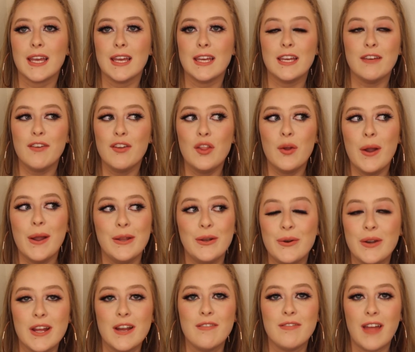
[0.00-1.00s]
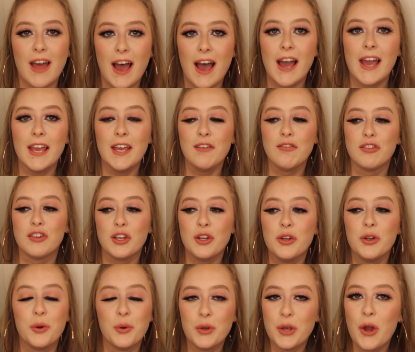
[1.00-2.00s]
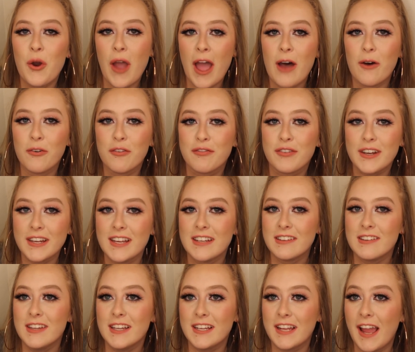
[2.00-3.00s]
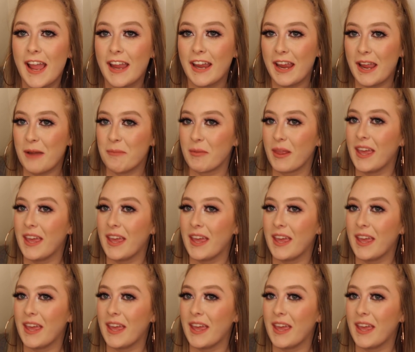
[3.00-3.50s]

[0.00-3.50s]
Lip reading: even though I don't have the hives, you don't know how freaking sick I am.